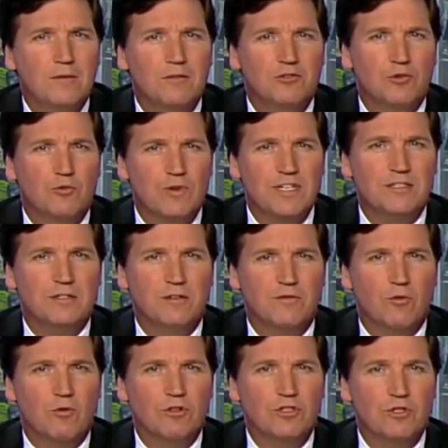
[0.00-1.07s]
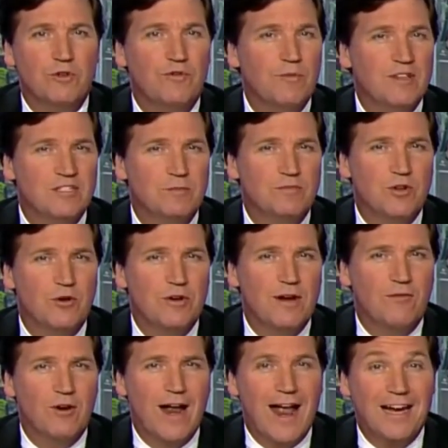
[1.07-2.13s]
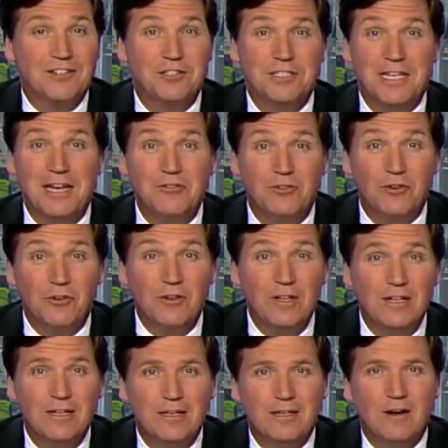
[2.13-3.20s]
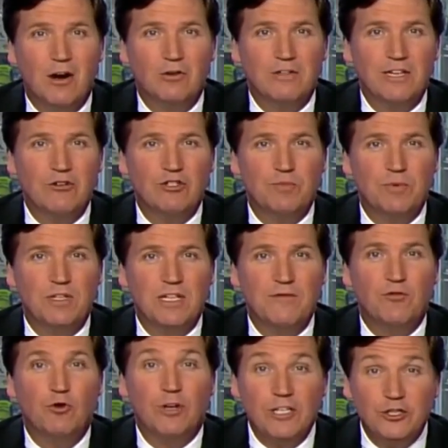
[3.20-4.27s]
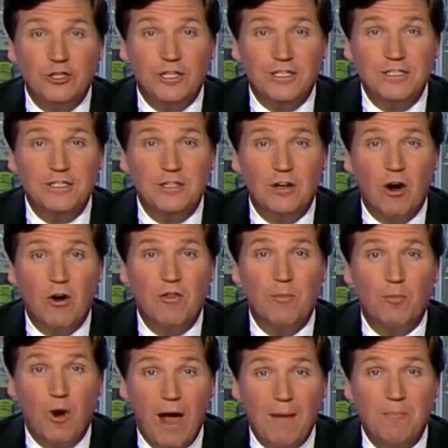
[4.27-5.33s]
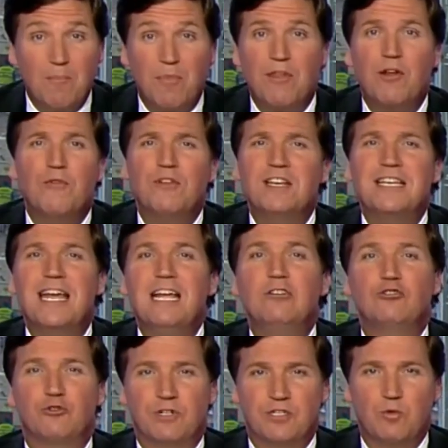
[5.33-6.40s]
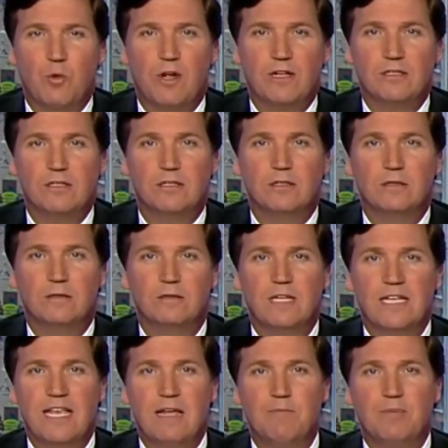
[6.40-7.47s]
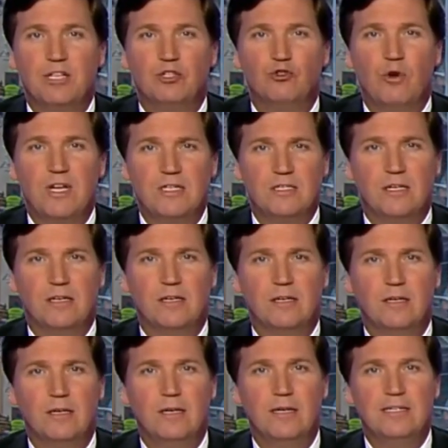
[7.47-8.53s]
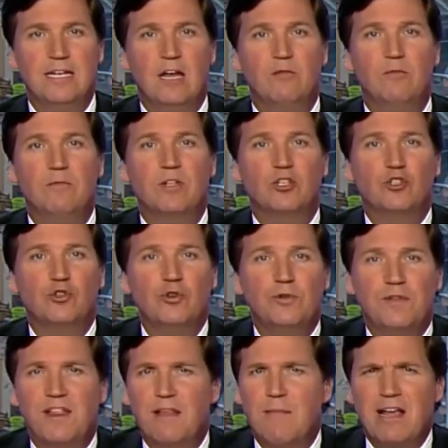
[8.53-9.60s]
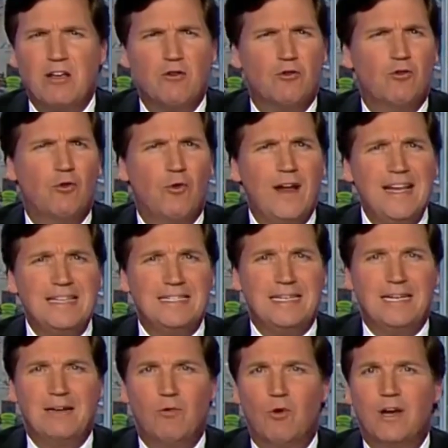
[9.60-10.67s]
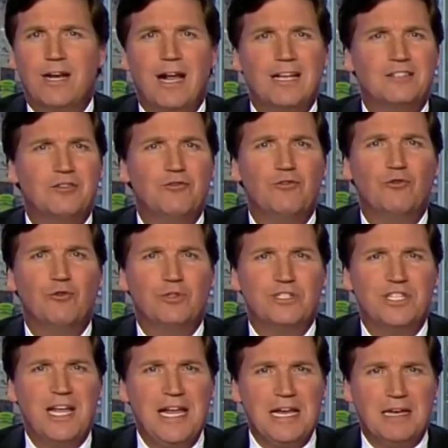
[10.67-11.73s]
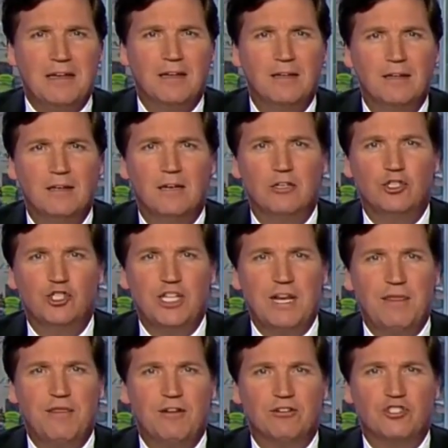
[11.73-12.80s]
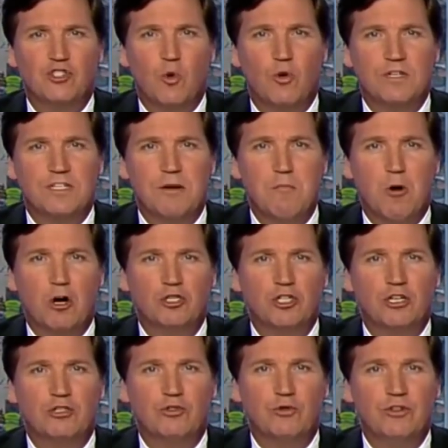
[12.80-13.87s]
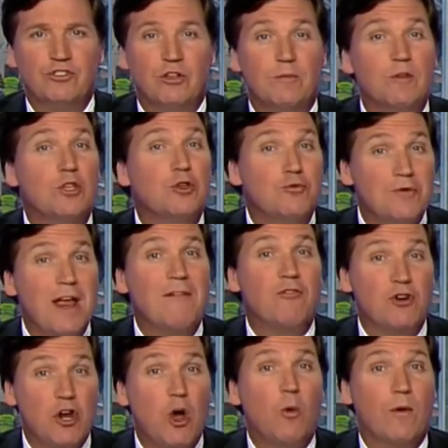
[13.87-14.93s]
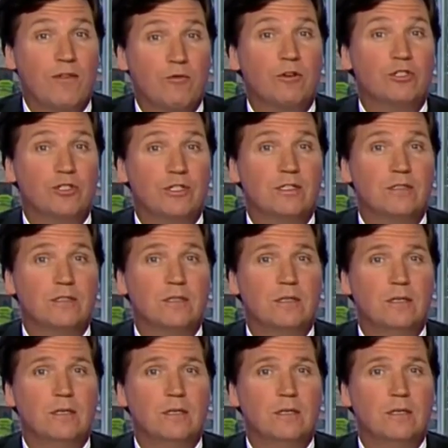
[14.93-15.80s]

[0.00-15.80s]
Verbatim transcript: There's a reason, of course. Euphemisms are never accidental. Our leaders believe Christians are the problem. They're the dangerous ones. They can't be trusted. Tell them the truth and they might go crazy and organize a new crusade, unsheath their swords and march on Jerusalem. You never know with Christians.